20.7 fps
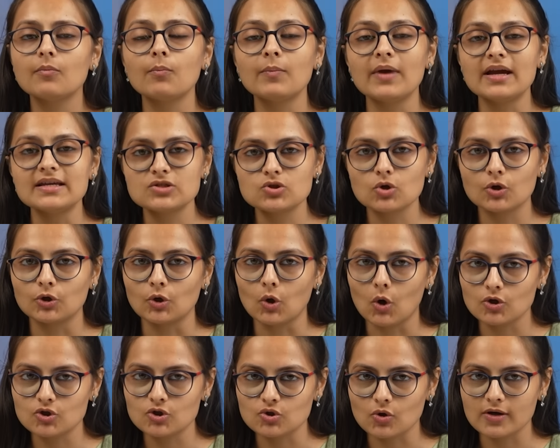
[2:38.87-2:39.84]
based on
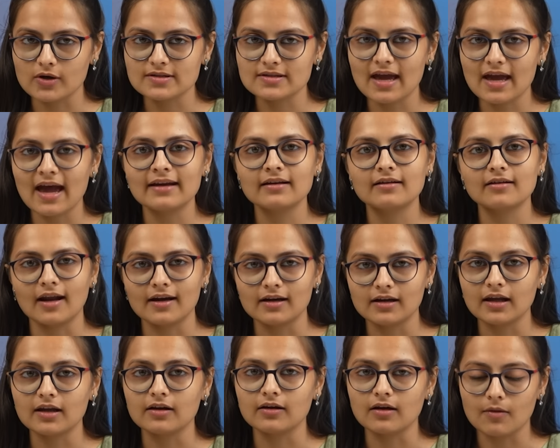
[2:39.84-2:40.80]
your choice and
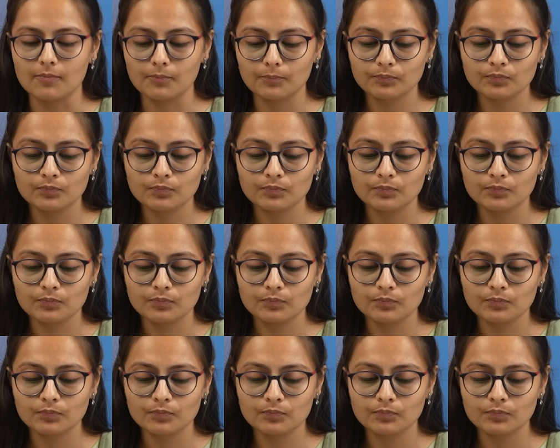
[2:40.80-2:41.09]
criteria.